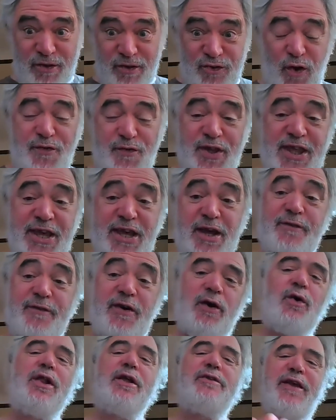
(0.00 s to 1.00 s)
so if you think
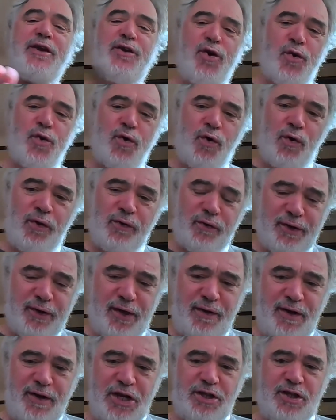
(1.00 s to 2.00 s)
about, well, let's say Google,
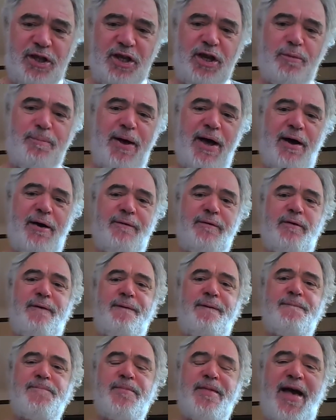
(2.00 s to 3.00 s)
and you think about
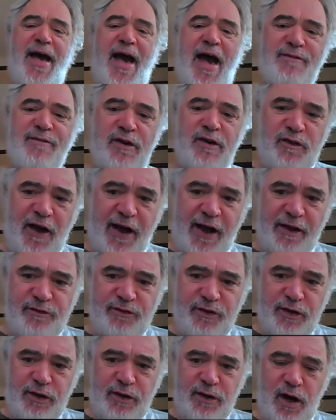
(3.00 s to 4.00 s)

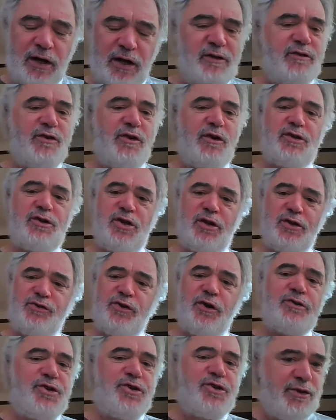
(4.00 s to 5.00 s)
advertising on search
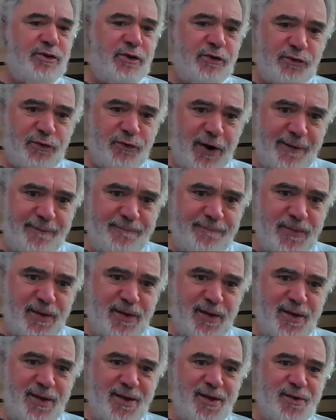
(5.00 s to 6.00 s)
search engines, right?
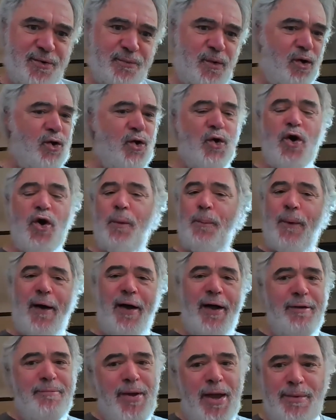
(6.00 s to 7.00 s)
Well, Google
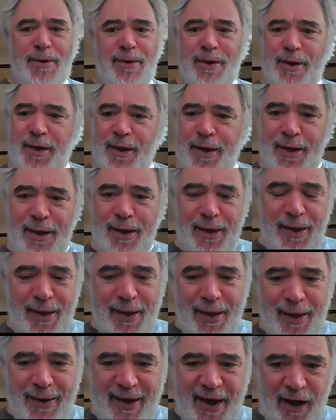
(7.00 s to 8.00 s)
probably maybe
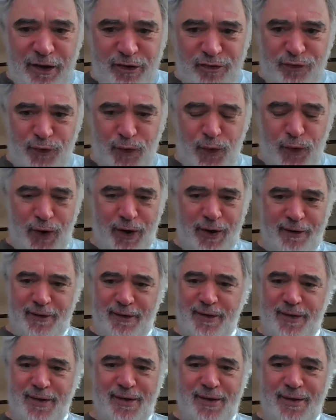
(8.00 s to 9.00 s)
accounts for,
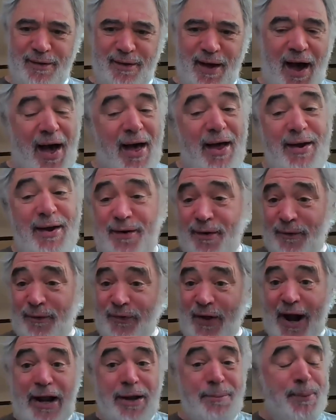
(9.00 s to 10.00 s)
I don't know,
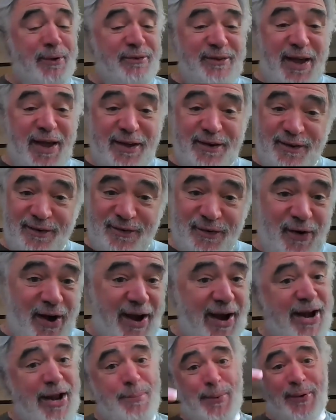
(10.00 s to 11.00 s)
90% or
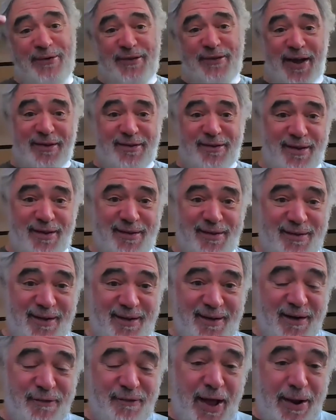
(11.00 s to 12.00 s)
80%
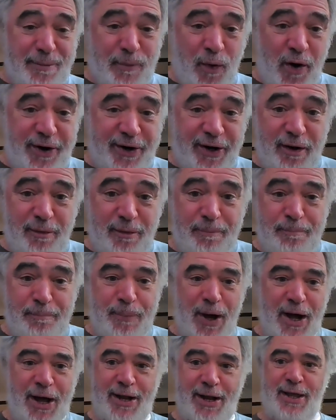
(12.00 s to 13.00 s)
of that market.
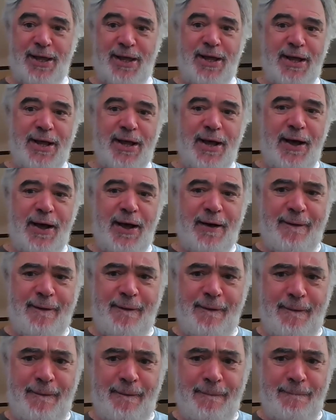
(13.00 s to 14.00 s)
But
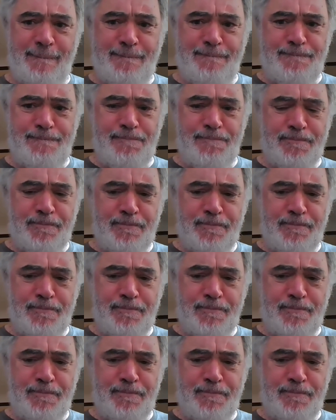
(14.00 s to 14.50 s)
um,